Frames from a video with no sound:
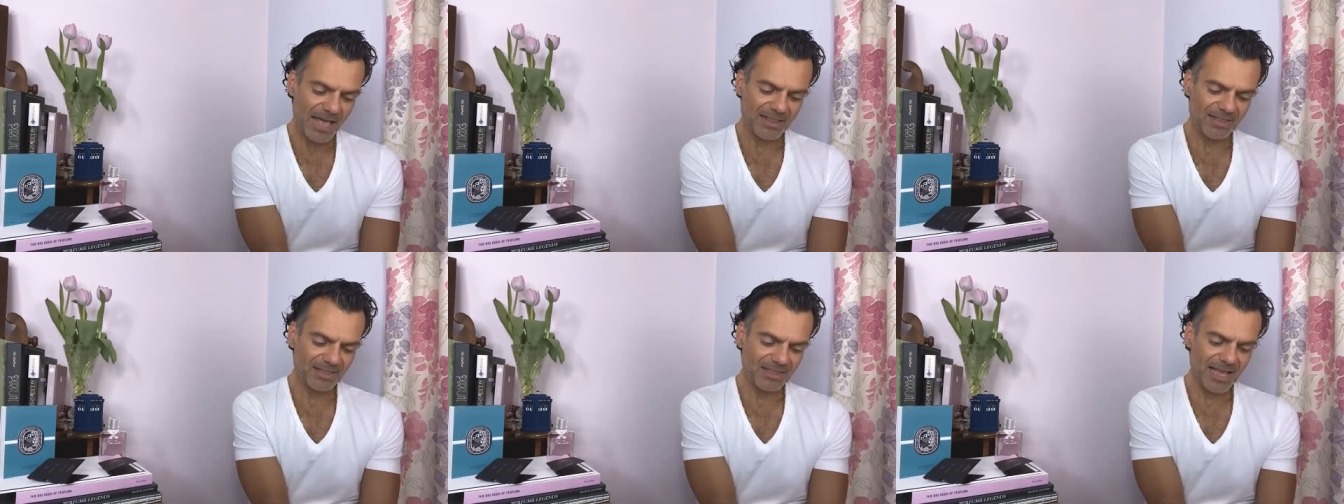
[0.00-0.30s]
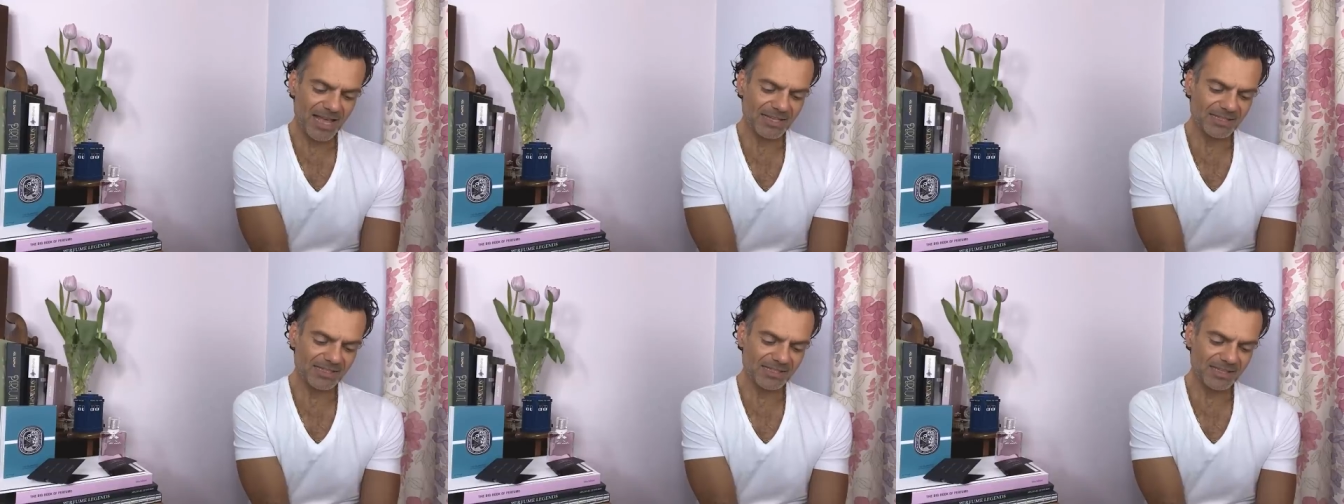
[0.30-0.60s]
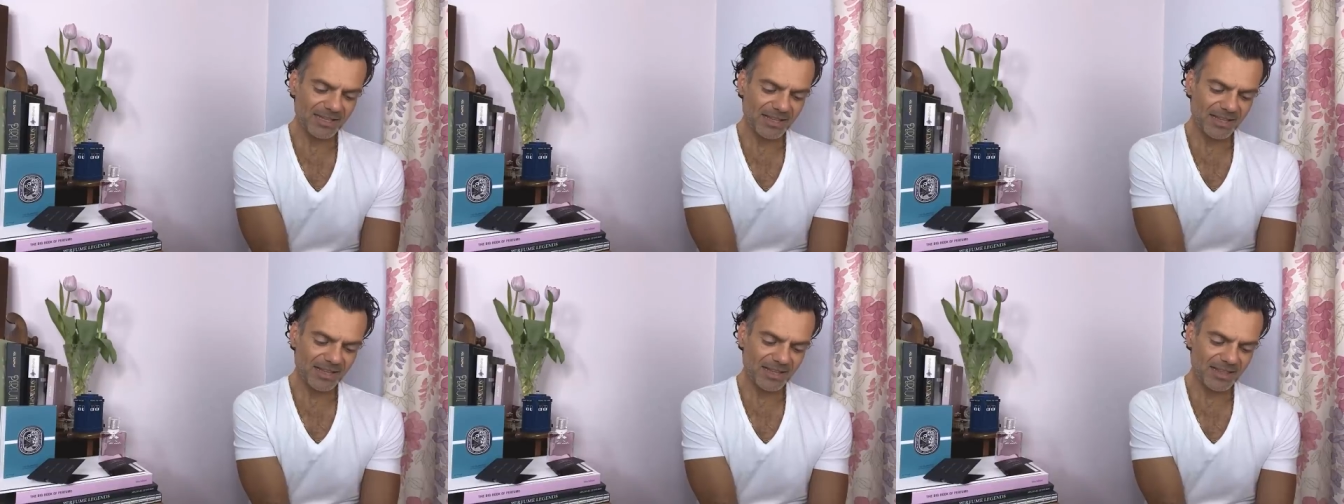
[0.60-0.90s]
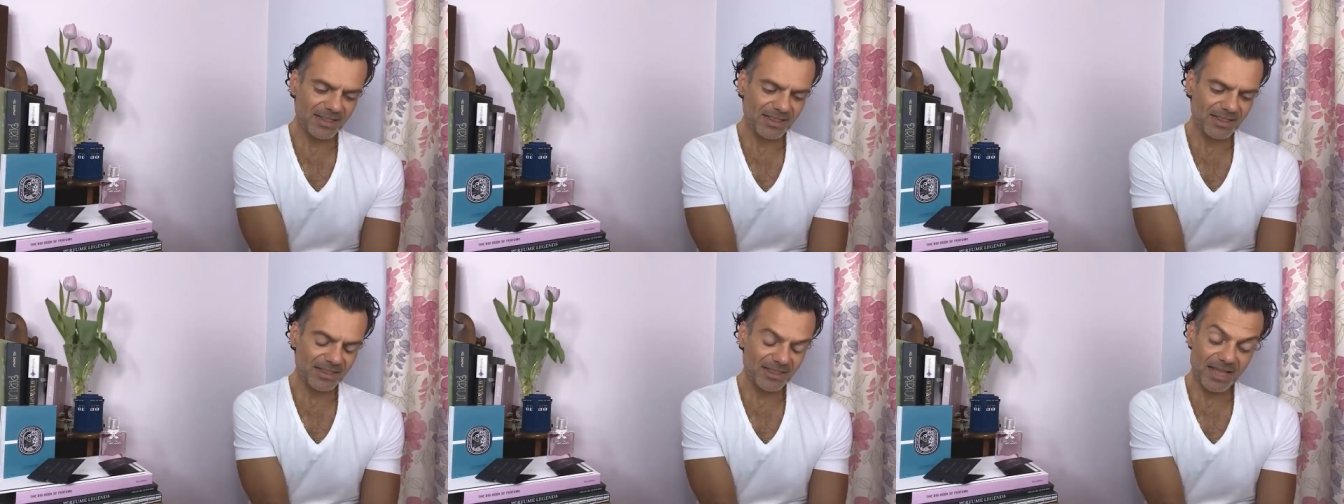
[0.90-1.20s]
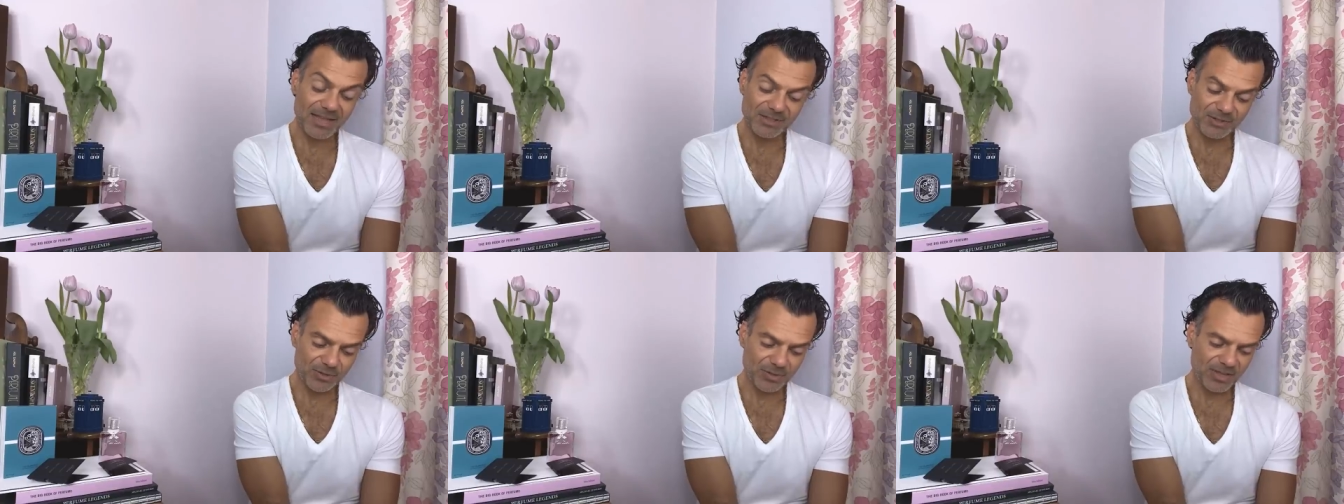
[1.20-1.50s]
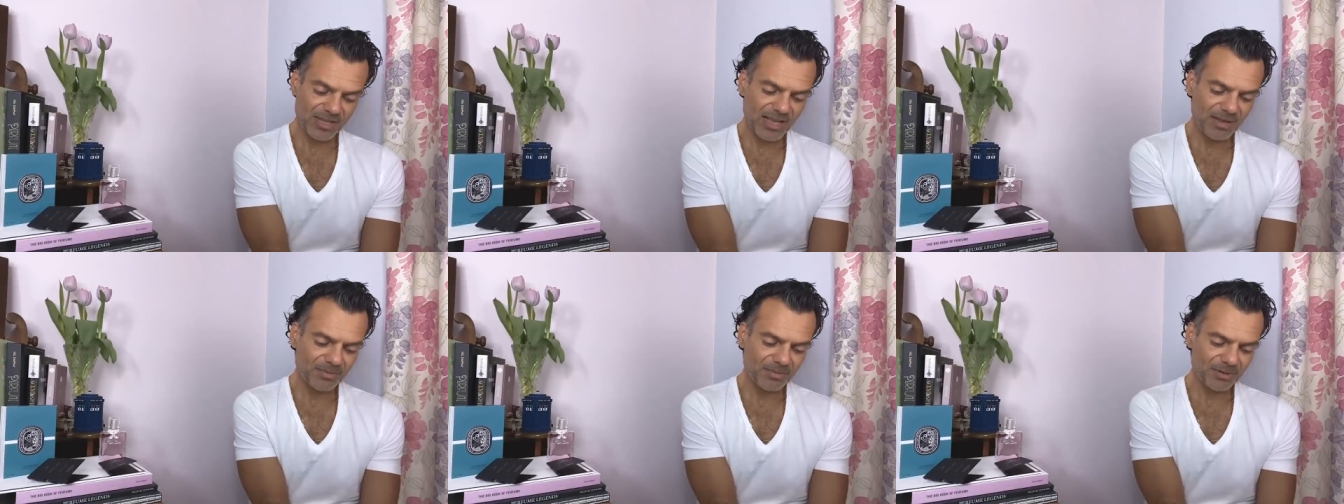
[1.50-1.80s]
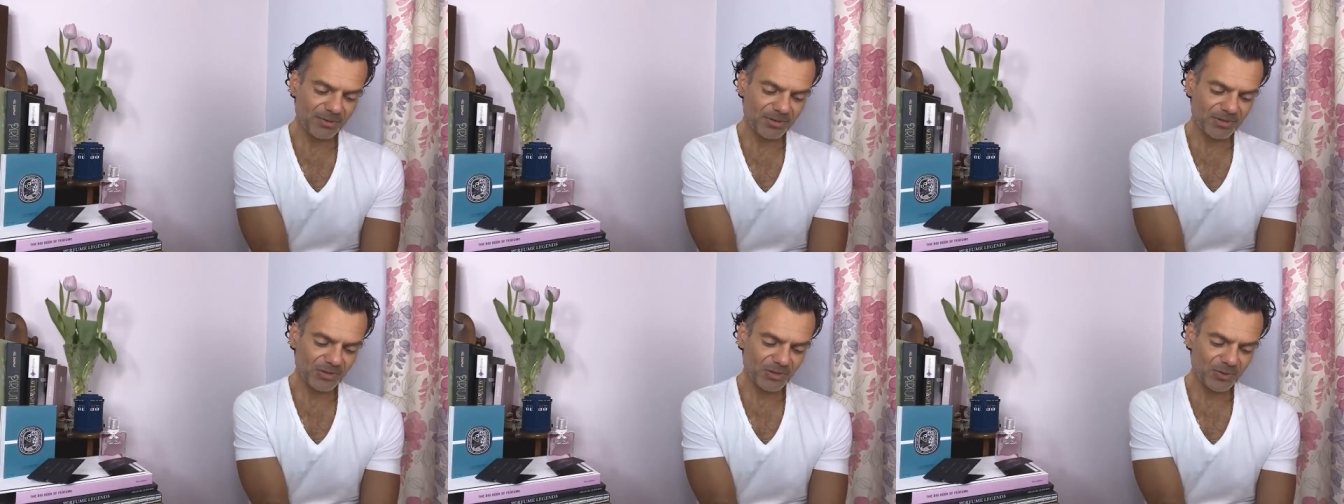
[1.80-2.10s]
that's that's got the
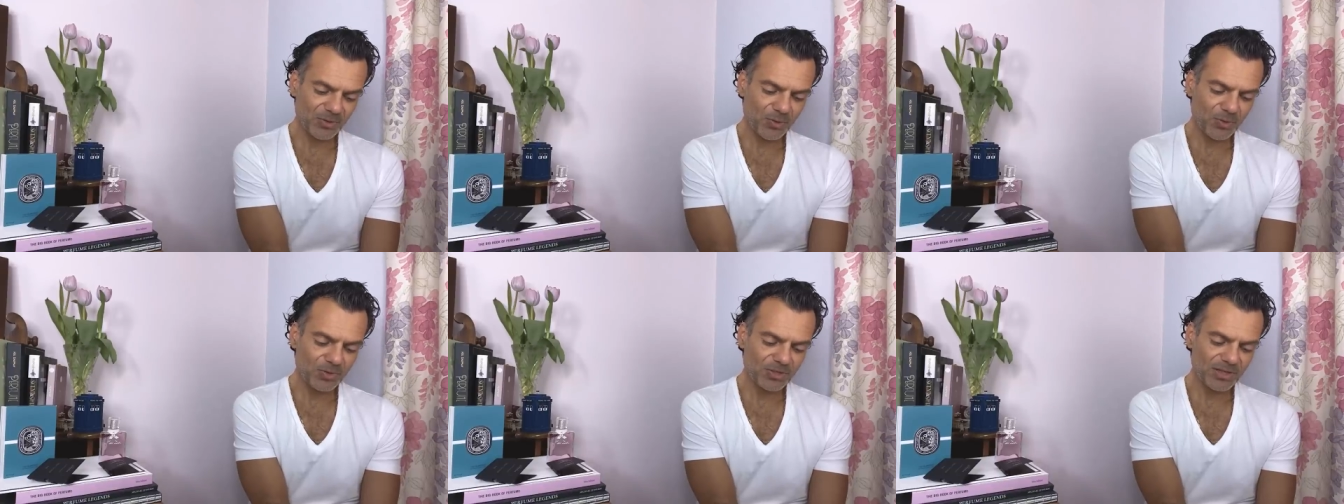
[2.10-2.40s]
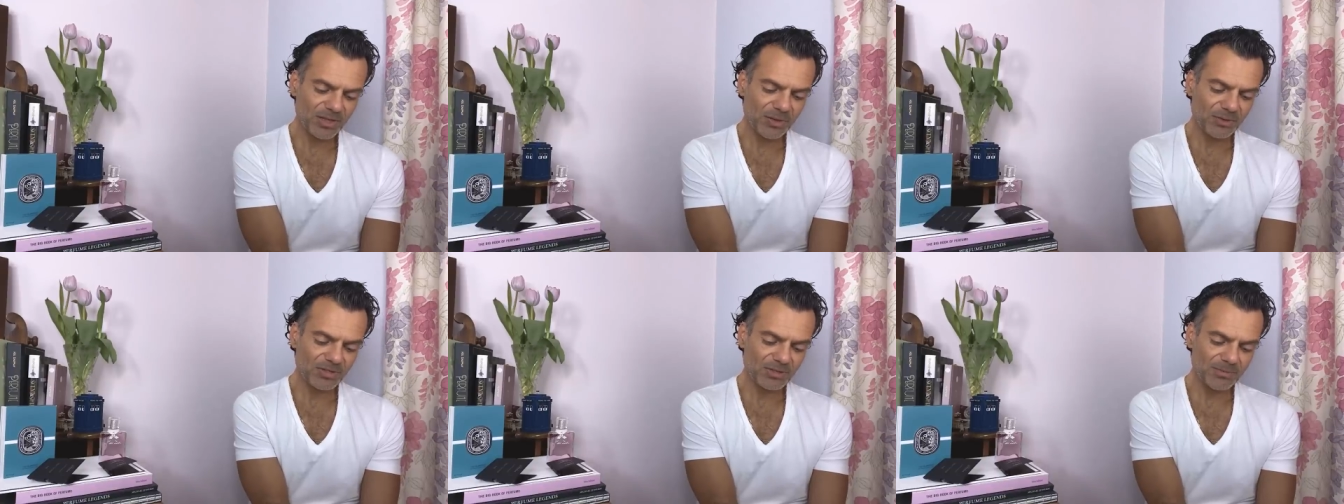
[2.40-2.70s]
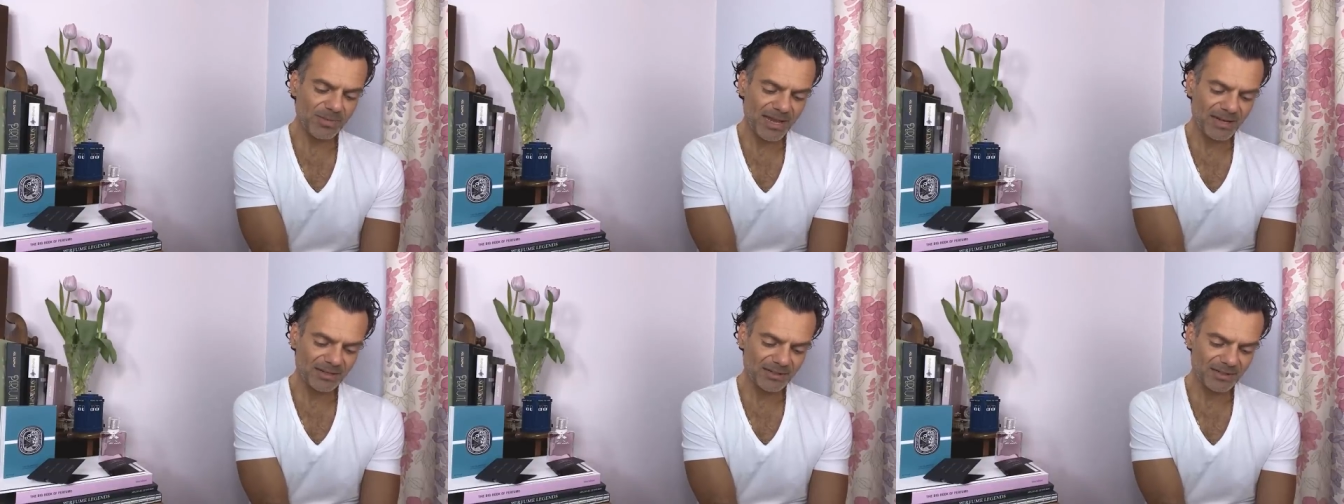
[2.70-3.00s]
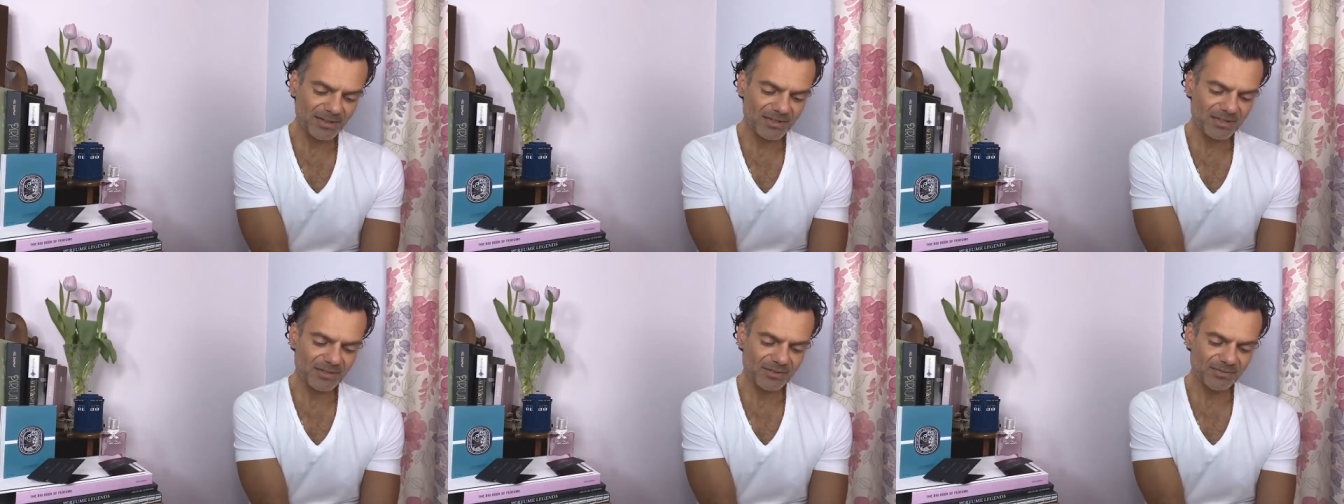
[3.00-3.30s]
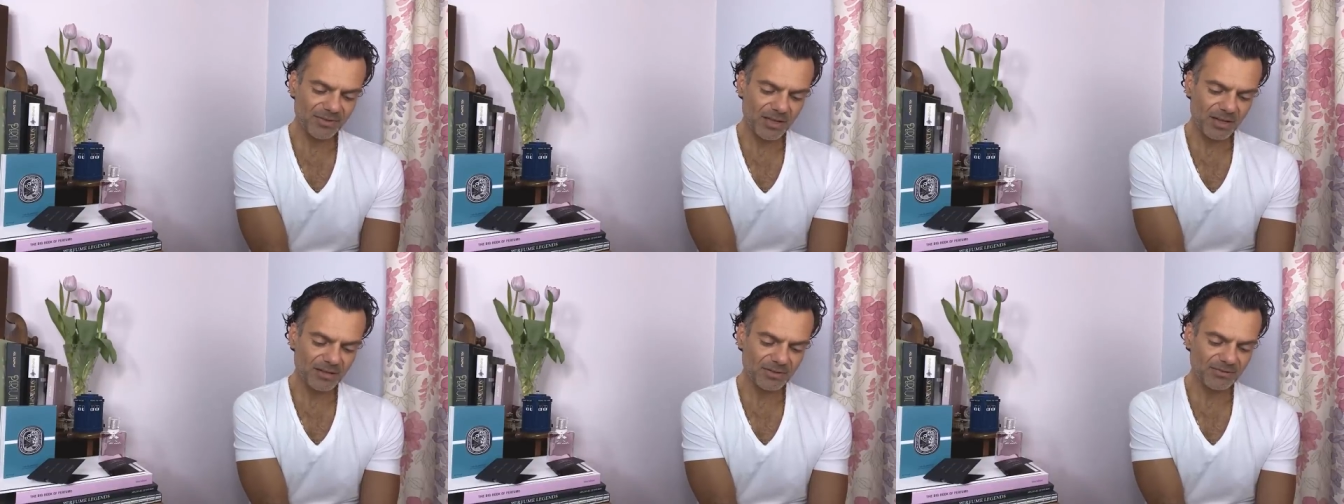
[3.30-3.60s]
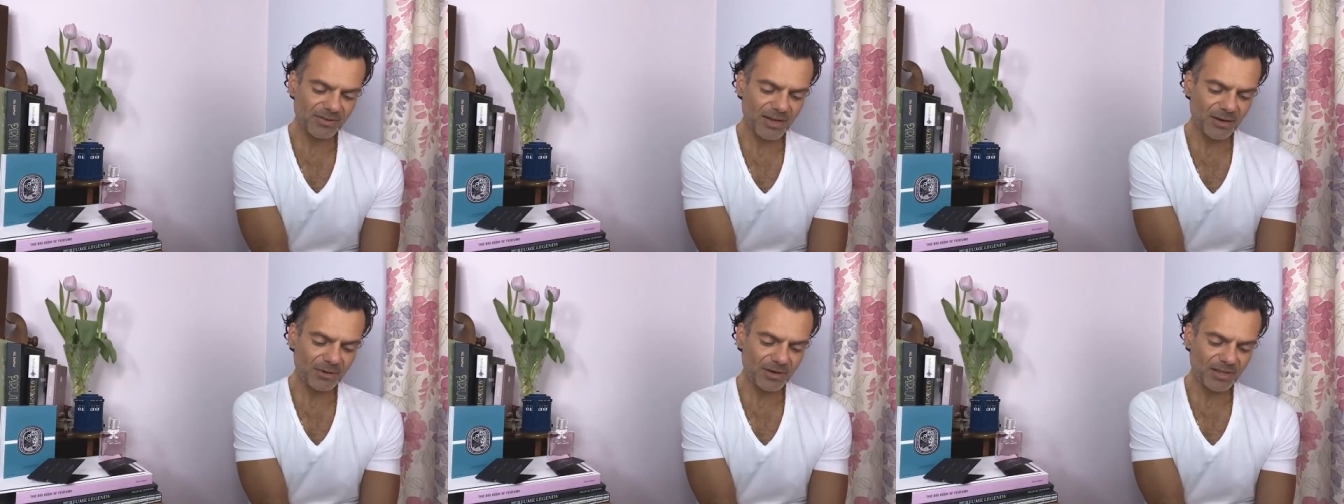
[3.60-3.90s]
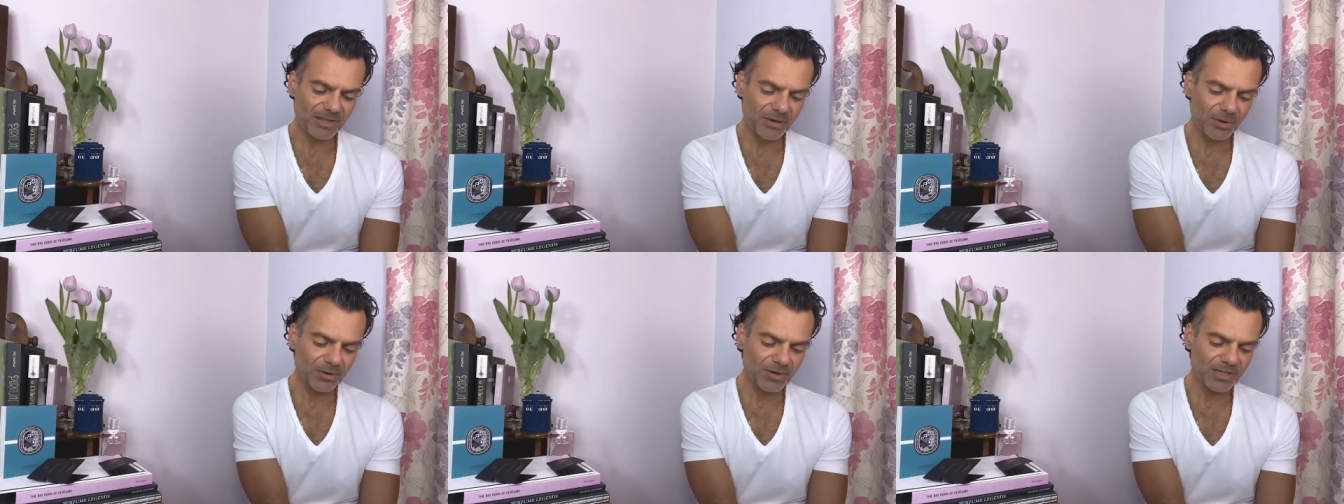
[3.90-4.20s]
ambergris accord, the osmanthus, the violet flower,
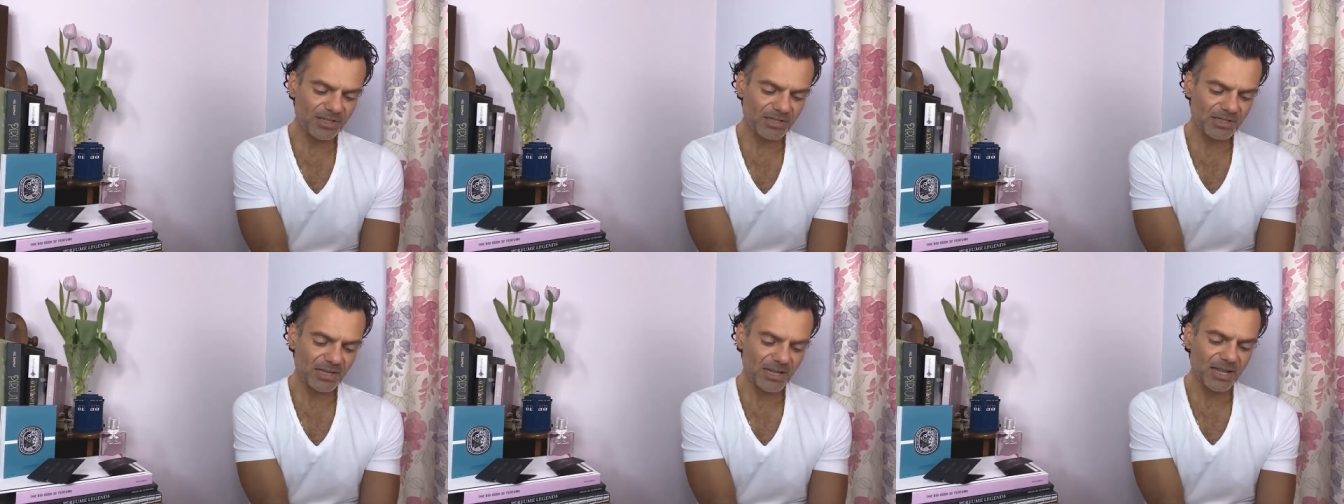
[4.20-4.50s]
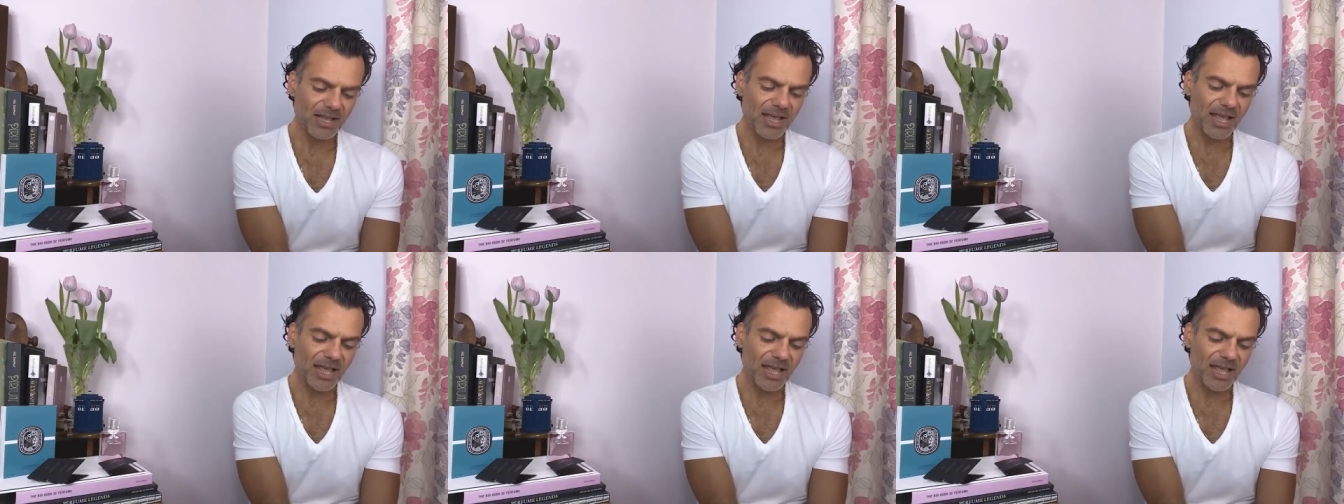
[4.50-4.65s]
and the orris.